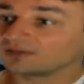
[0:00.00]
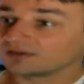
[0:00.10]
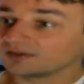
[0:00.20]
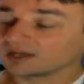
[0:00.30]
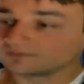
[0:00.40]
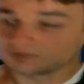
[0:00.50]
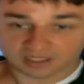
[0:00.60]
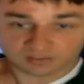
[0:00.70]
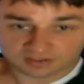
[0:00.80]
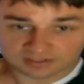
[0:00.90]
native
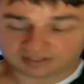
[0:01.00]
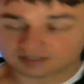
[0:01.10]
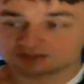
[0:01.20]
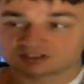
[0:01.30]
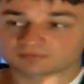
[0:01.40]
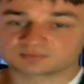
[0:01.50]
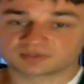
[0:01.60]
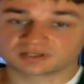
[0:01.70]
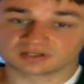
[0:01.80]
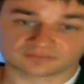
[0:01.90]
language, and there was someone
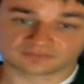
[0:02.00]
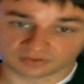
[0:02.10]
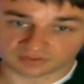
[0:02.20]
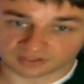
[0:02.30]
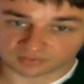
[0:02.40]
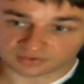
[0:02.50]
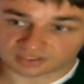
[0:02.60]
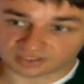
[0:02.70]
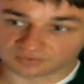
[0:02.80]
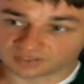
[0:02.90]
speaking in a foreign language,
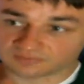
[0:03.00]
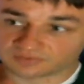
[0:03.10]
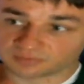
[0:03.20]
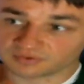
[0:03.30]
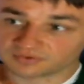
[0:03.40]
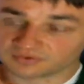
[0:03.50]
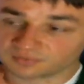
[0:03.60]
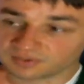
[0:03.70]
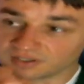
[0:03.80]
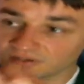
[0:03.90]
and whenever the person
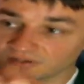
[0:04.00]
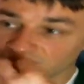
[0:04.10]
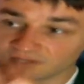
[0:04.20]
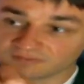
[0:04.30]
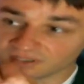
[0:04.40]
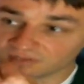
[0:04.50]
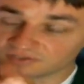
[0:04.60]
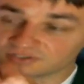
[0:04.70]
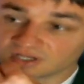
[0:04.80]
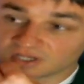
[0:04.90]
speaking in the native
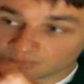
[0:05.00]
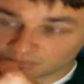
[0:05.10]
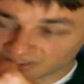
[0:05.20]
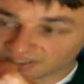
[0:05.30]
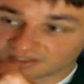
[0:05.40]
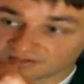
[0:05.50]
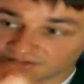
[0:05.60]
language played,